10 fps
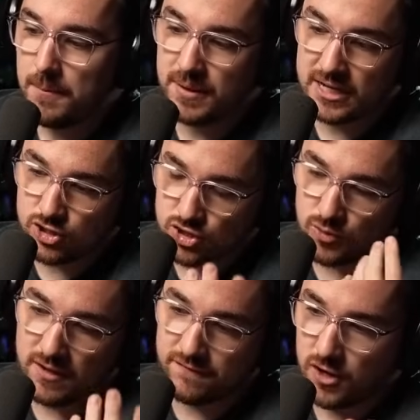But it just
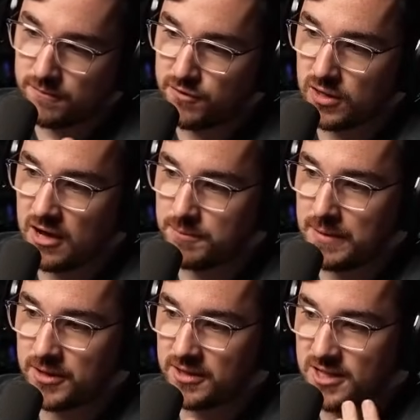reaffirmed for a lot of
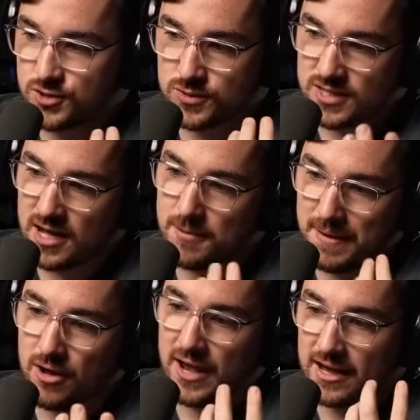people that this was not
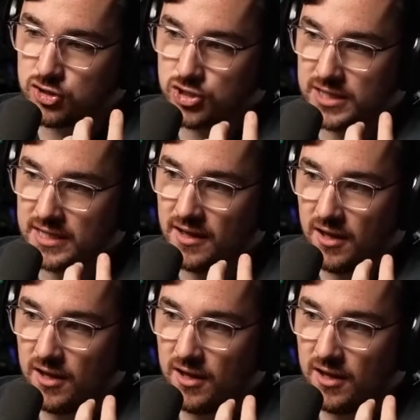about actually